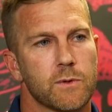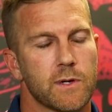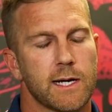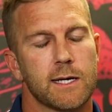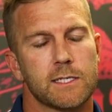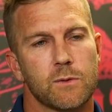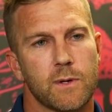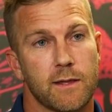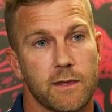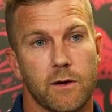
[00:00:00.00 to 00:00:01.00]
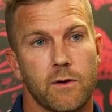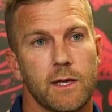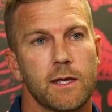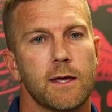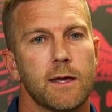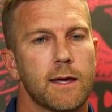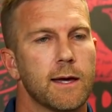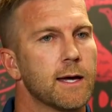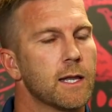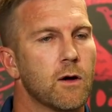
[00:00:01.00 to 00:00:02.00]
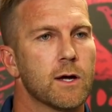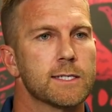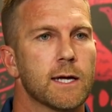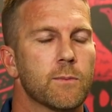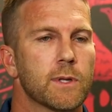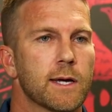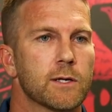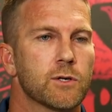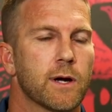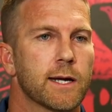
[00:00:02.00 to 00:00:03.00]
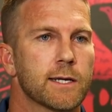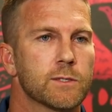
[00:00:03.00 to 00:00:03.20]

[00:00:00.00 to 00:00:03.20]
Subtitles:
with regards to our theory lines up with our training